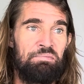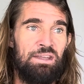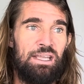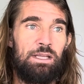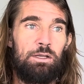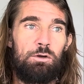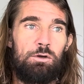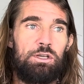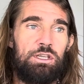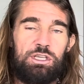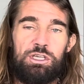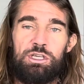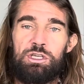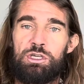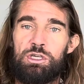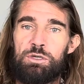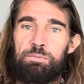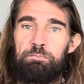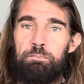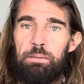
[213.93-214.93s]
in order to
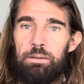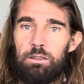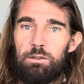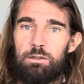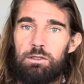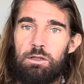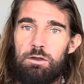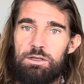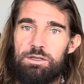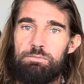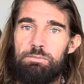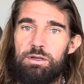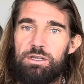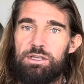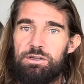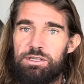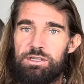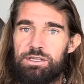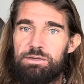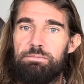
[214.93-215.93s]
just build those
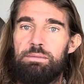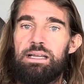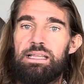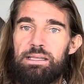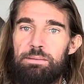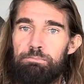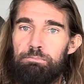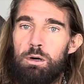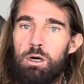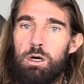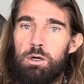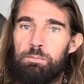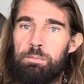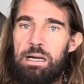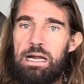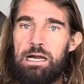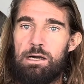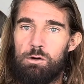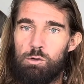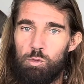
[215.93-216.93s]
muscles and make them pop
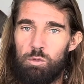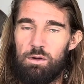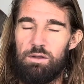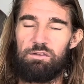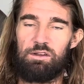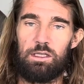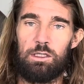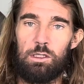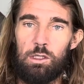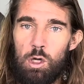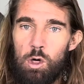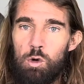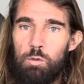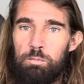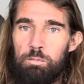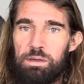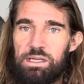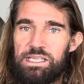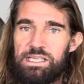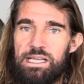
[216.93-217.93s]
out with a low
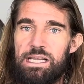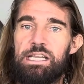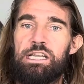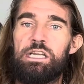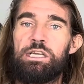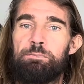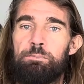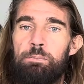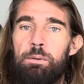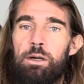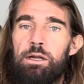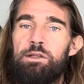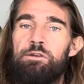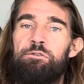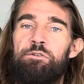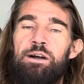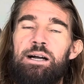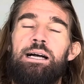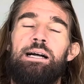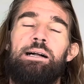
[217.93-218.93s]
percentage body
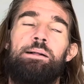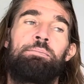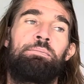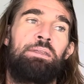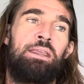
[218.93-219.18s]
fat,